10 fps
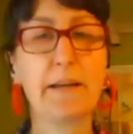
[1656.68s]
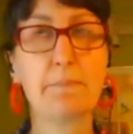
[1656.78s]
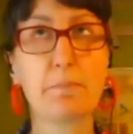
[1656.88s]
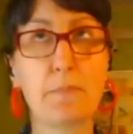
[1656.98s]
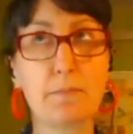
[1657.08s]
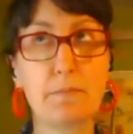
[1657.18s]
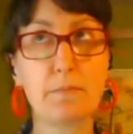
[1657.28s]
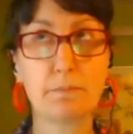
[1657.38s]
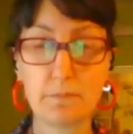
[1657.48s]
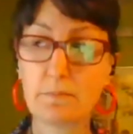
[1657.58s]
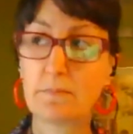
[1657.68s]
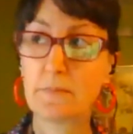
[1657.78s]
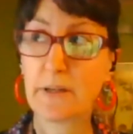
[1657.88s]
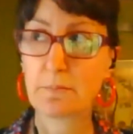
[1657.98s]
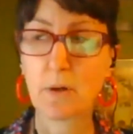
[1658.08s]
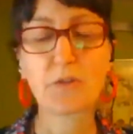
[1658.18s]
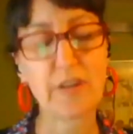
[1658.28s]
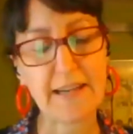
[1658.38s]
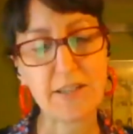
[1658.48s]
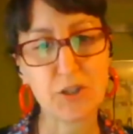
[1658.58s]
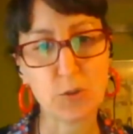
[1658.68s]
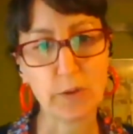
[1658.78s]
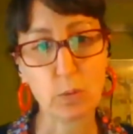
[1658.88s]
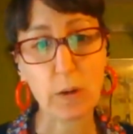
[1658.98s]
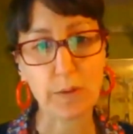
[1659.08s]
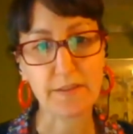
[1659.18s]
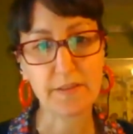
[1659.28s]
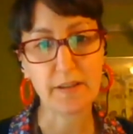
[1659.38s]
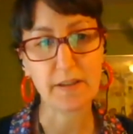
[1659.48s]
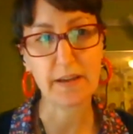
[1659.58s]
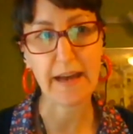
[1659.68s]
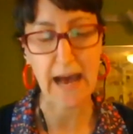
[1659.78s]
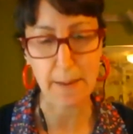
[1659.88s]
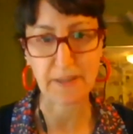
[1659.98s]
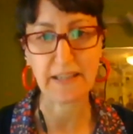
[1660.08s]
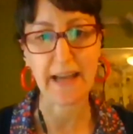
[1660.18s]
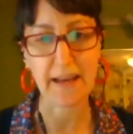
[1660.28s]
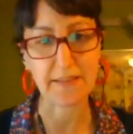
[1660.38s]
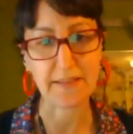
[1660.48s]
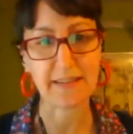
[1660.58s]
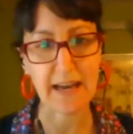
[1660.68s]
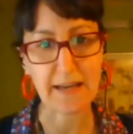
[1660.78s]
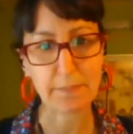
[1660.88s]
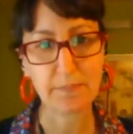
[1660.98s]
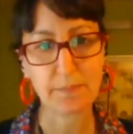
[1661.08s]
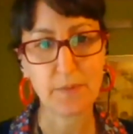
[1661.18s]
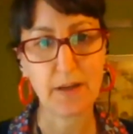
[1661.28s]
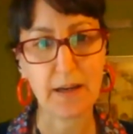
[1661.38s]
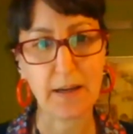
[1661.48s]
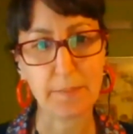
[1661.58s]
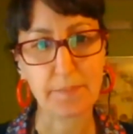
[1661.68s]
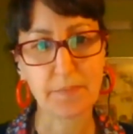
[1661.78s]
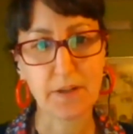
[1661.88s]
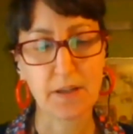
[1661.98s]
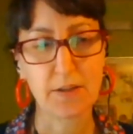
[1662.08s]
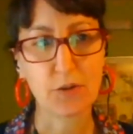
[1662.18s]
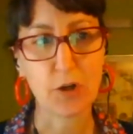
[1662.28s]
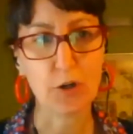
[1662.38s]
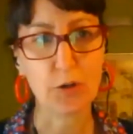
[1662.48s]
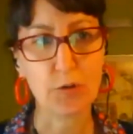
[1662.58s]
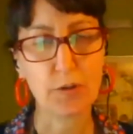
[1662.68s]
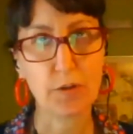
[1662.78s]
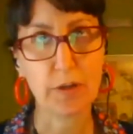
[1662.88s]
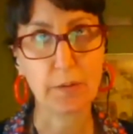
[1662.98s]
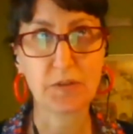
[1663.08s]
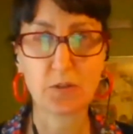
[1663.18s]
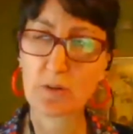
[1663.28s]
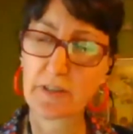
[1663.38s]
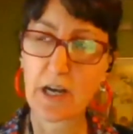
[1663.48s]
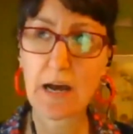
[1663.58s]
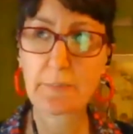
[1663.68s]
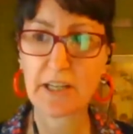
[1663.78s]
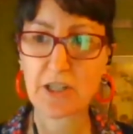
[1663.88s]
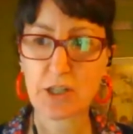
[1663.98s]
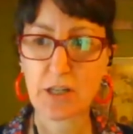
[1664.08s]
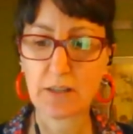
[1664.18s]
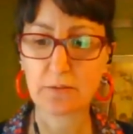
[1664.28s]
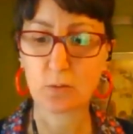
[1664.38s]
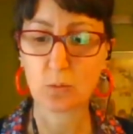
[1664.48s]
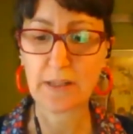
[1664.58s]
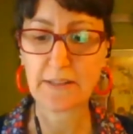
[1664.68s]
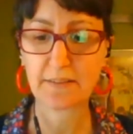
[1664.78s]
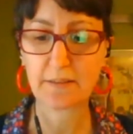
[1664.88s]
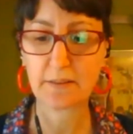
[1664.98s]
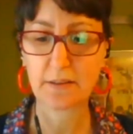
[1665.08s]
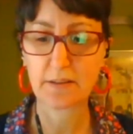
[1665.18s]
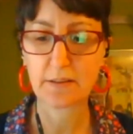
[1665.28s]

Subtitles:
it mostly had to do with what was happening at the time. So it was a sort of a combination of what's